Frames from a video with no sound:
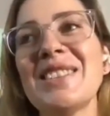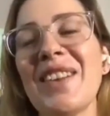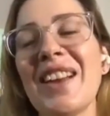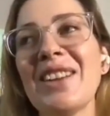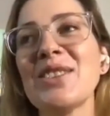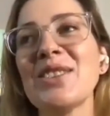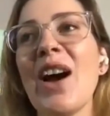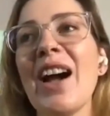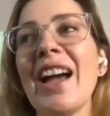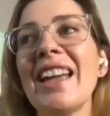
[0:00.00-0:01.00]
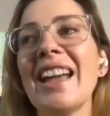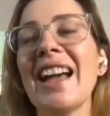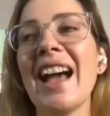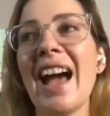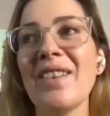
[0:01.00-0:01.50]
It's funny because I
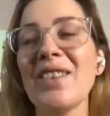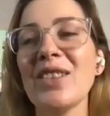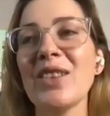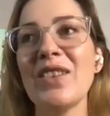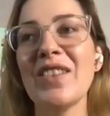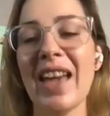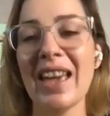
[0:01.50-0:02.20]
have a lot of